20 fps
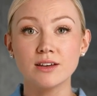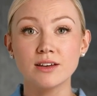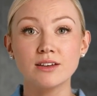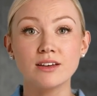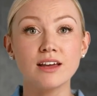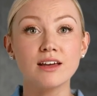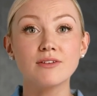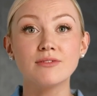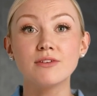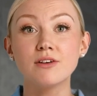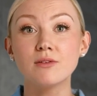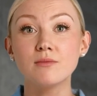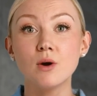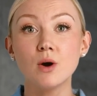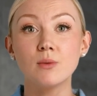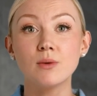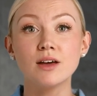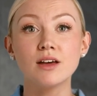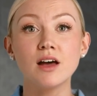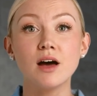Think for a
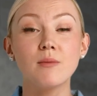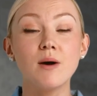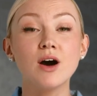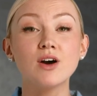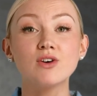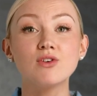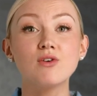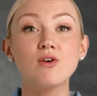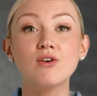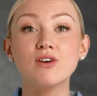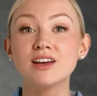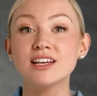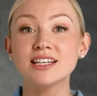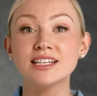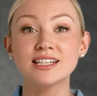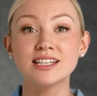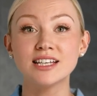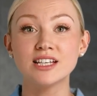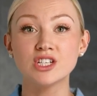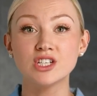moment about your
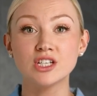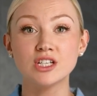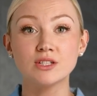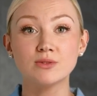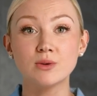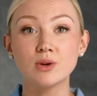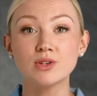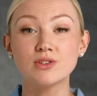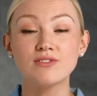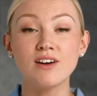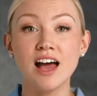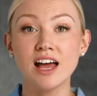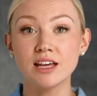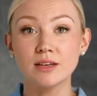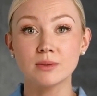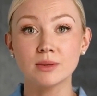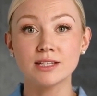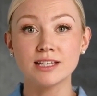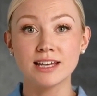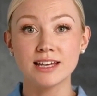organization's most
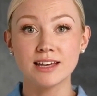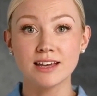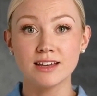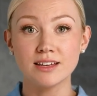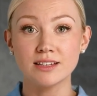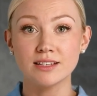valuable data.